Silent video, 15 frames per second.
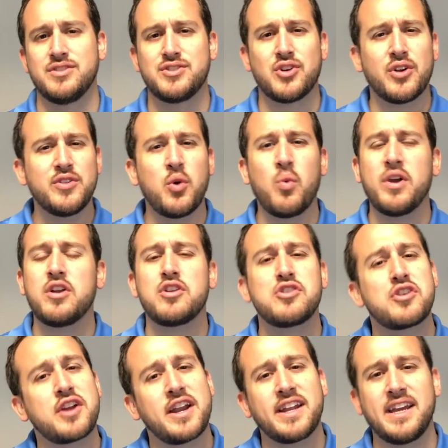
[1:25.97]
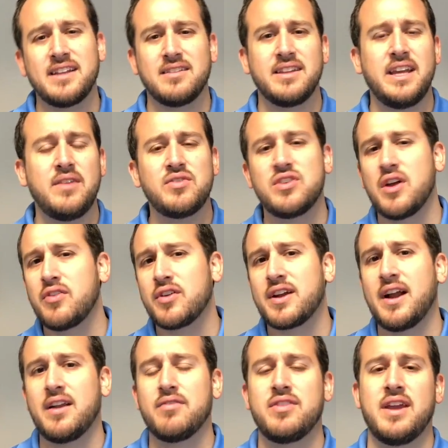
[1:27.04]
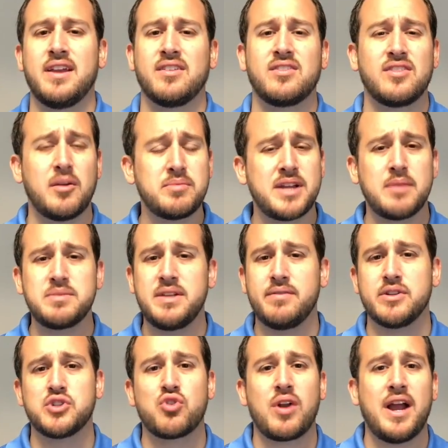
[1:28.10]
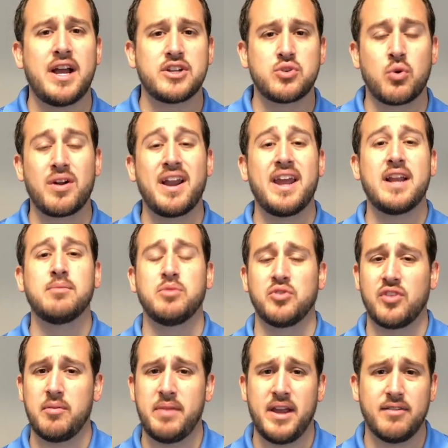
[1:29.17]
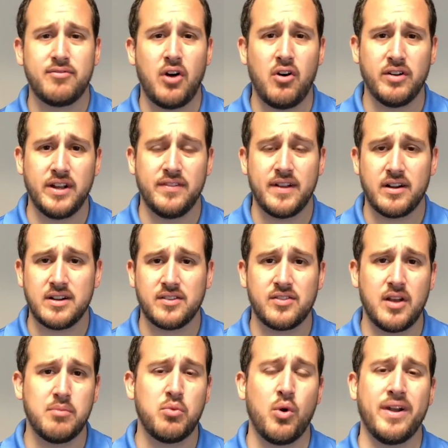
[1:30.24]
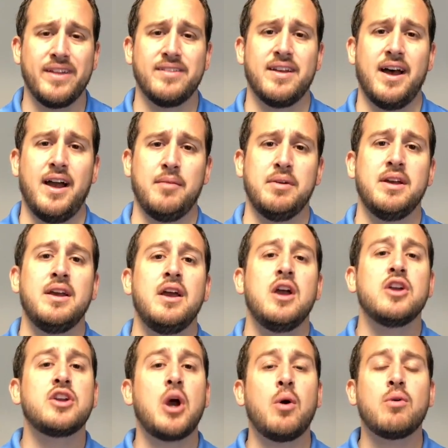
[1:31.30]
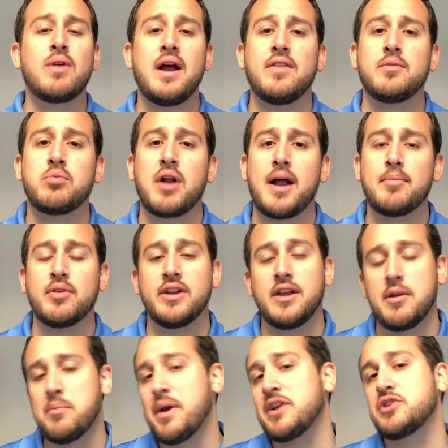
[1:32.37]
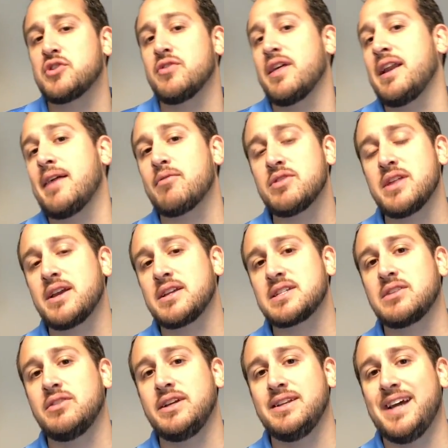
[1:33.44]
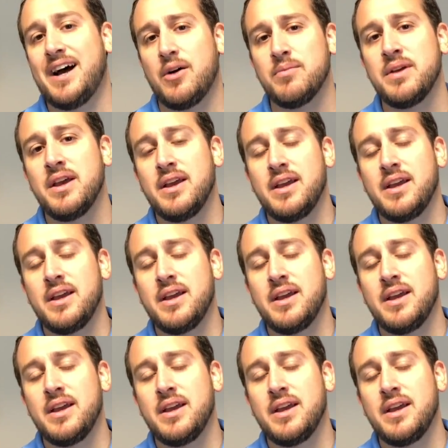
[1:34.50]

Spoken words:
During the winter, you're going to get leaves and other kind of things, sometimes even trash or animals that may have fallen in there at some point in time. Go around the property and make sure that everything is cleaned out.